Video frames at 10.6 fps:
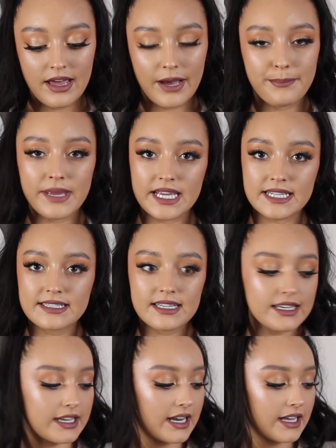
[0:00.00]

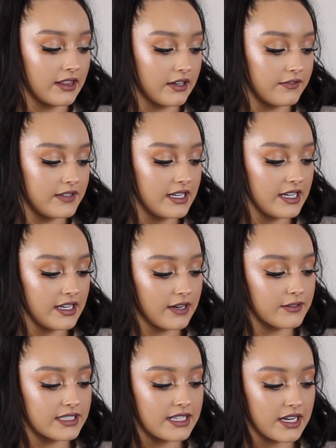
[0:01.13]
amazing and I loved it, and
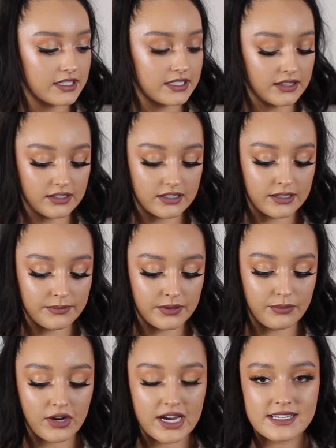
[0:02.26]
I was scared to look up the
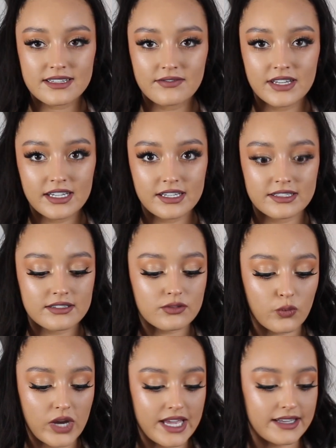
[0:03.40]
price of it because it's
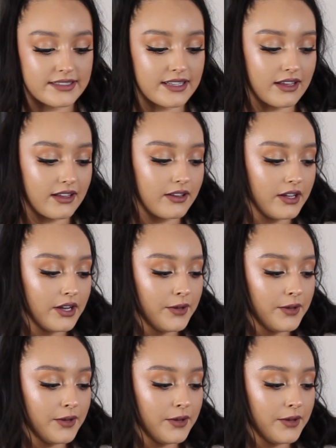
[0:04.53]
YSL,